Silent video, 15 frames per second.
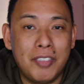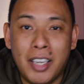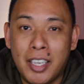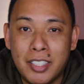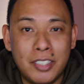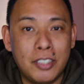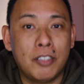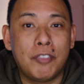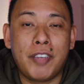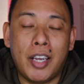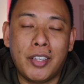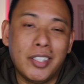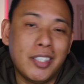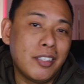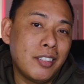I still
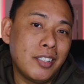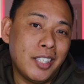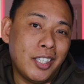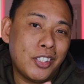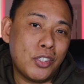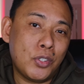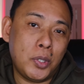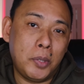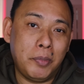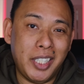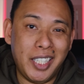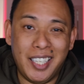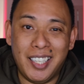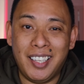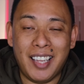found it
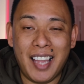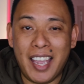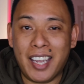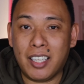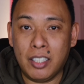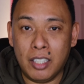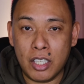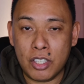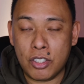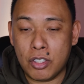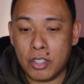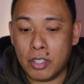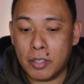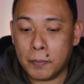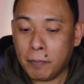extremely
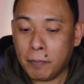lackluster.